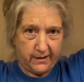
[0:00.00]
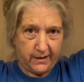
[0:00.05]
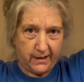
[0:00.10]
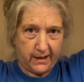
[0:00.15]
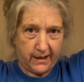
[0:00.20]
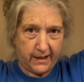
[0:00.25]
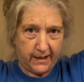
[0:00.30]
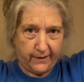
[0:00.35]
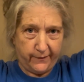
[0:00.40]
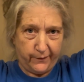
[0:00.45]

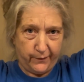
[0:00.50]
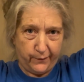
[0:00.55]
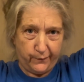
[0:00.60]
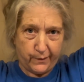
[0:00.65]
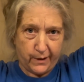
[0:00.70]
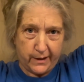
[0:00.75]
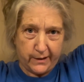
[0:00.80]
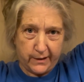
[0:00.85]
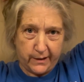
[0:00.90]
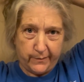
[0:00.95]
And if you
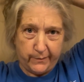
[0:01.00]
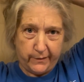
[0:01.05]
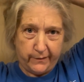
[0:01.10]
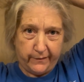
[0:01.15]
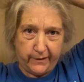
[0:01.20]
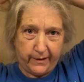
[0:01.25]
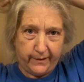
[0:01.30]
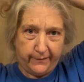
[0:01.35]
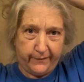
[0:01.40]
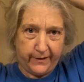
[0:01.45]
watch some of
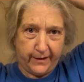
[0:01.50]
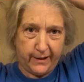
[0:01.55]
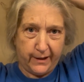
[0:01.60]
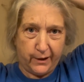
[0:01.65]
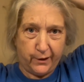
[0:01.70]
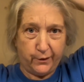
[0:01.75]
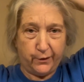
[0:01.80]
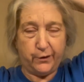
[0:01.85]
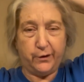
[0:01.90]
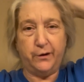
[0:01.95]
my
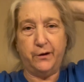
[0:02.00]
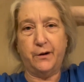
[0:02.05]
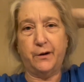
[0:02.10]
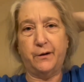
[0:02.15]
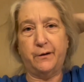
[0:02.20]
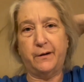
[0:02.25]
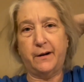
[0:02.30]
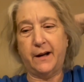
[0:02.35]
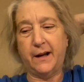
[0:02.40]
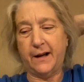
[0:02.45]
videos, you
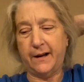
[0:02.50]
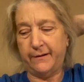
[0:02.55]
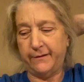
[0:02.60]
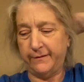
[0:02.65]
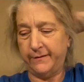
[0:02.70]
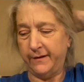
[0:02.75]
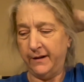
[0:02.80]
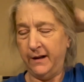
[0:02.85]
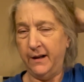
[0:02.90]
know I have